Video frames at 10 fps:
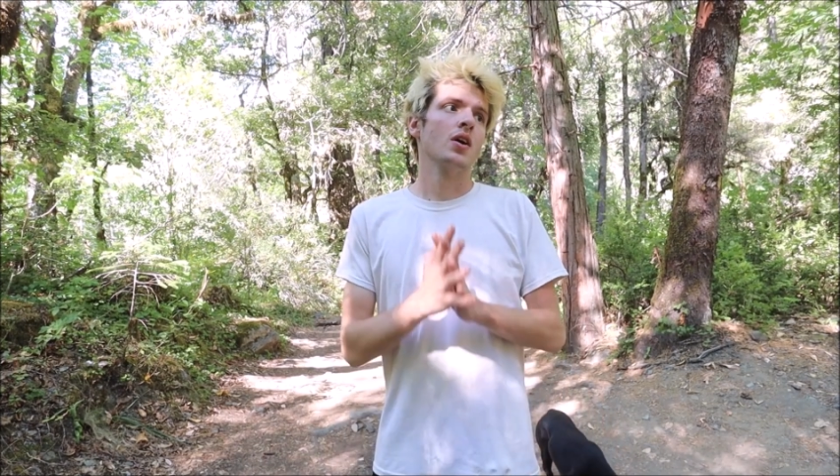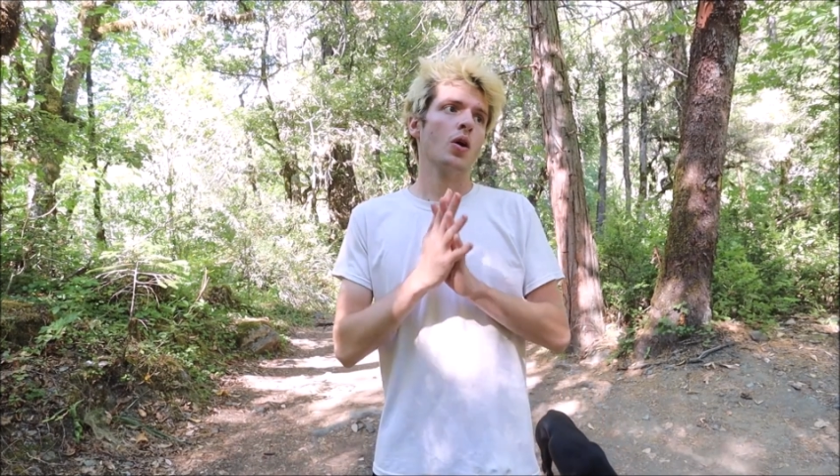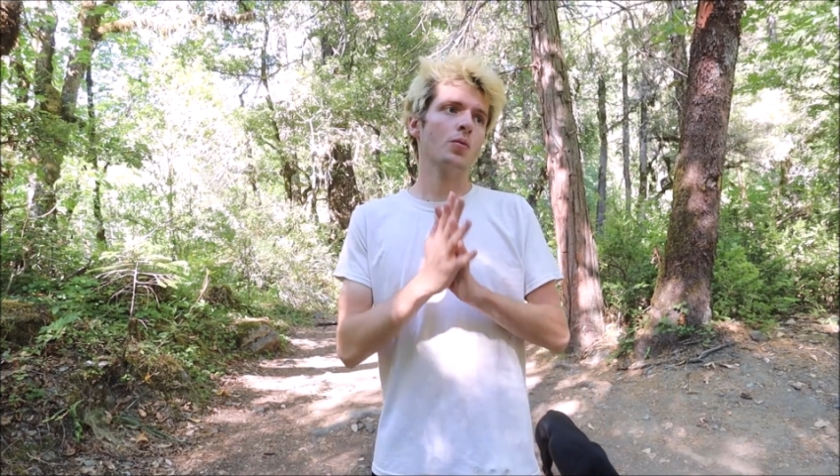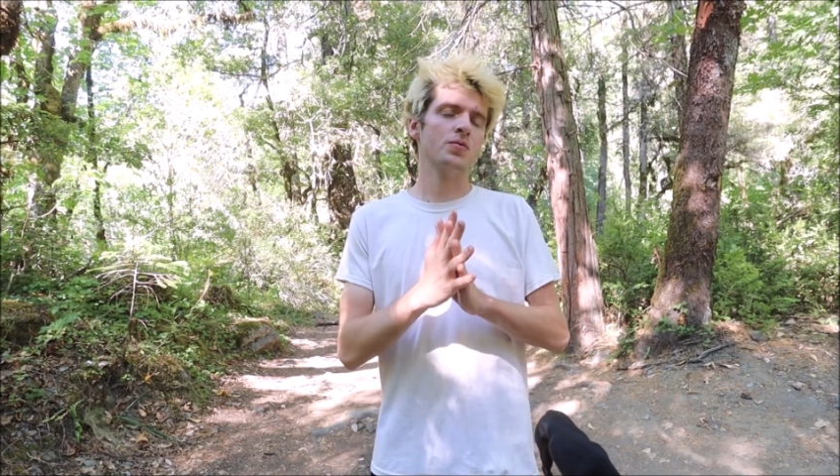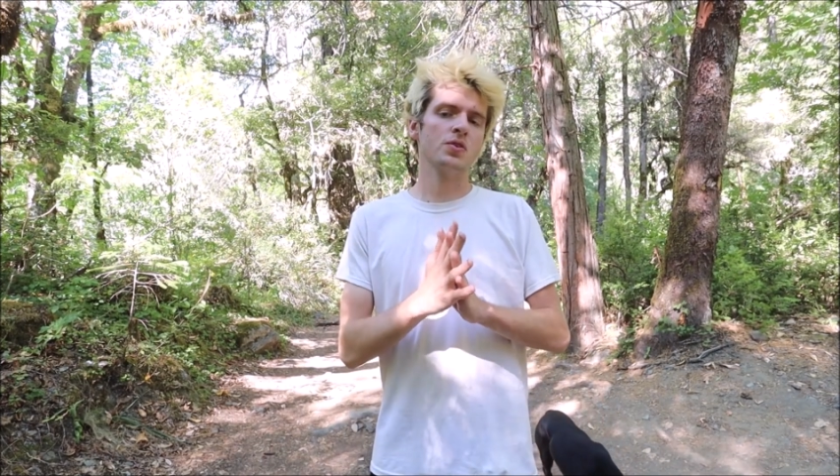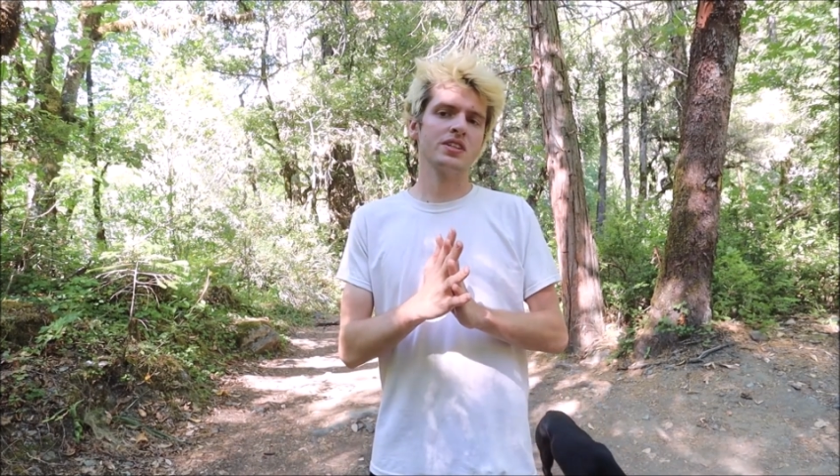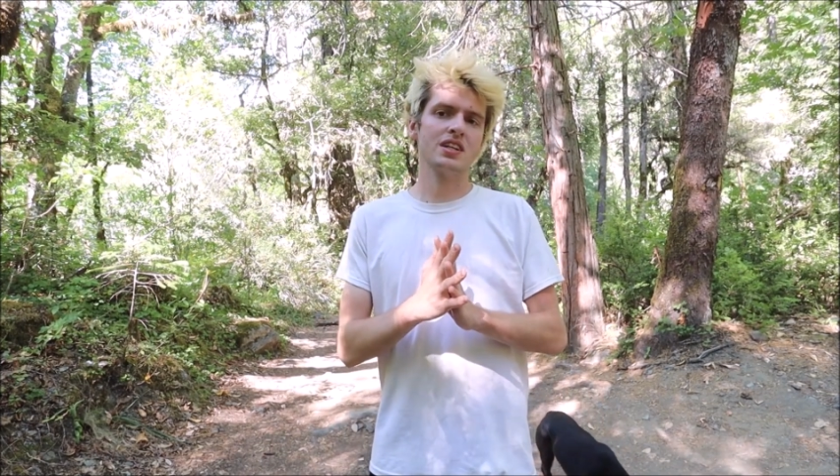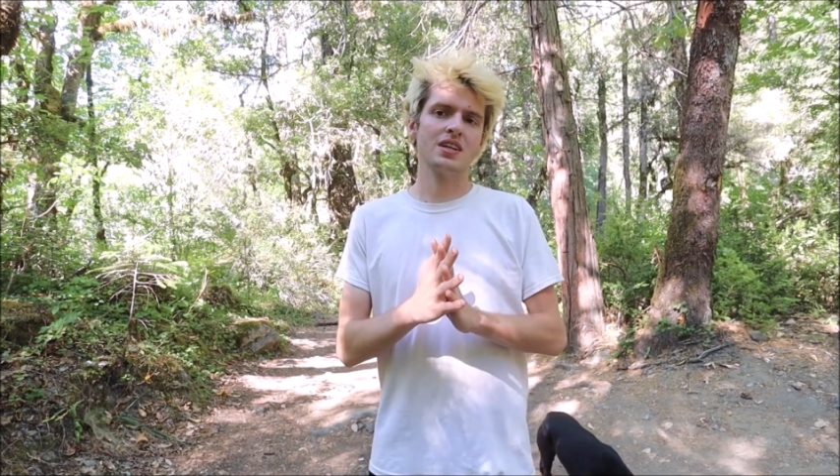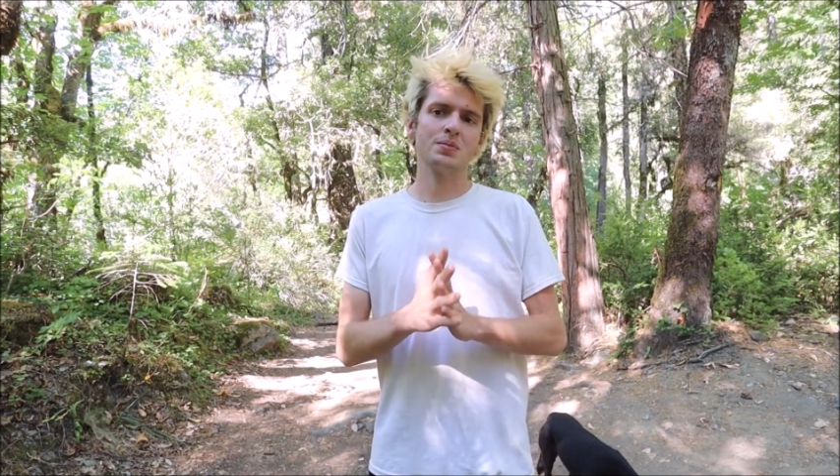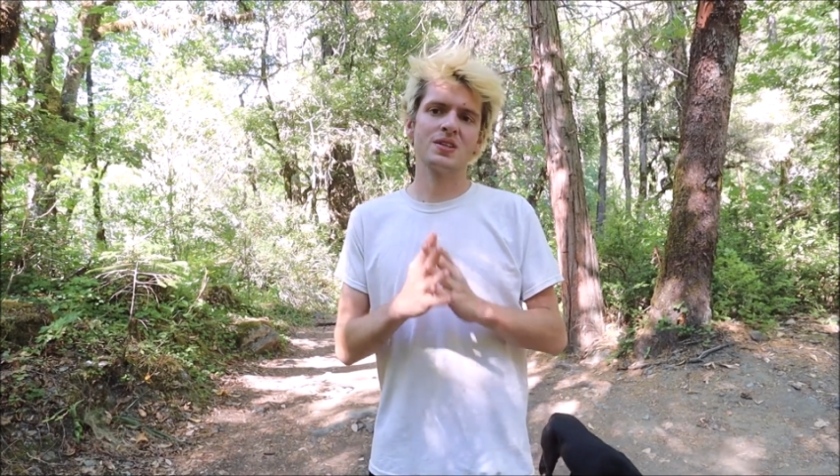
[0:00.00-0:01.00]
Hopefully
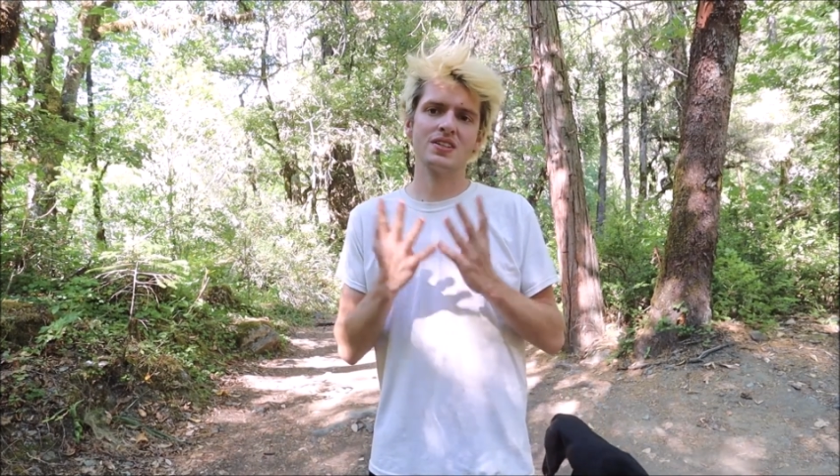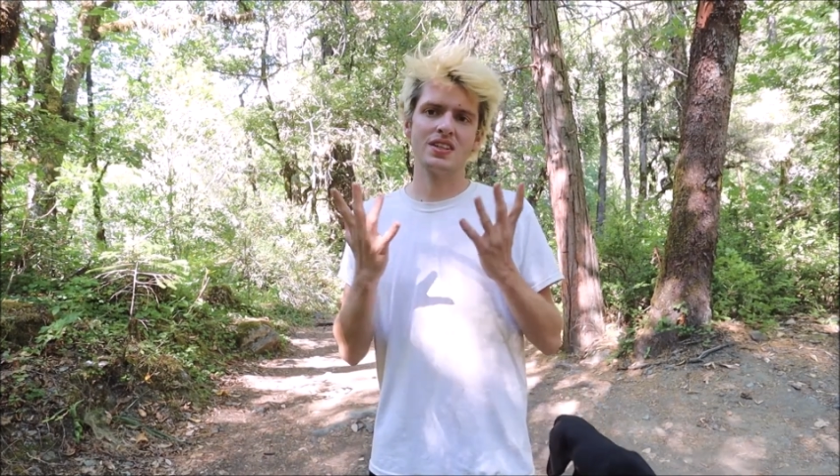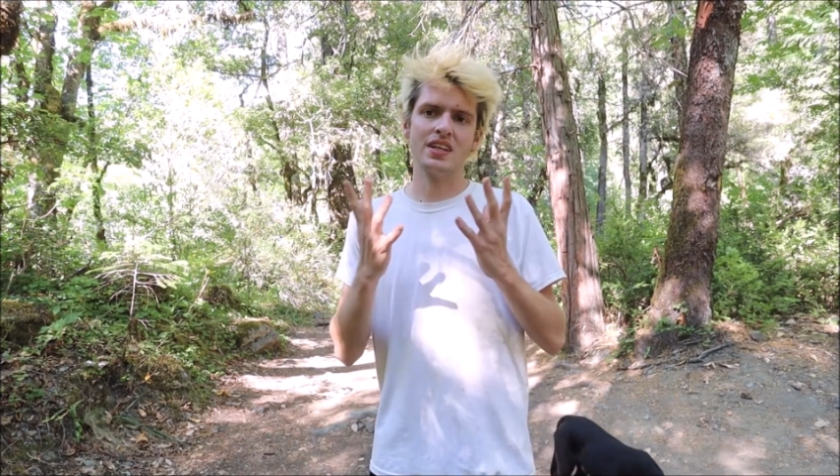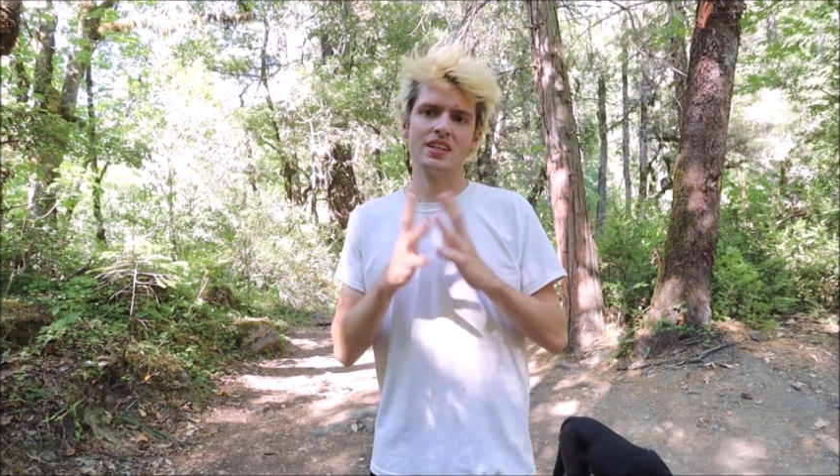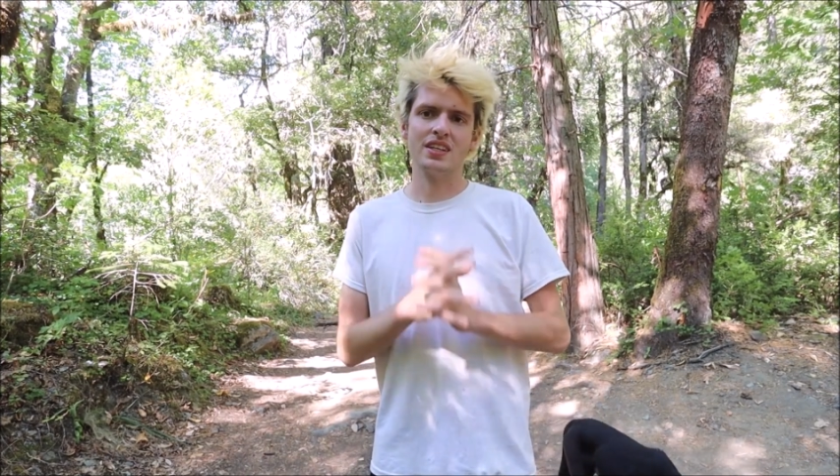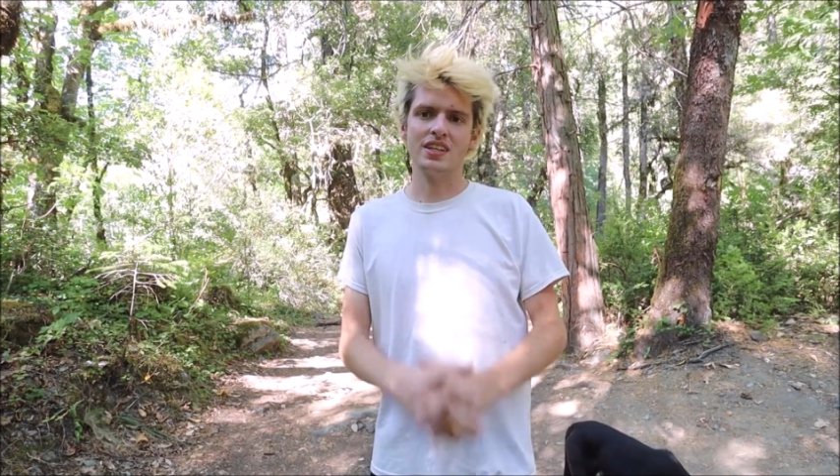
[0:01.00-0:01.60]
not, but hey,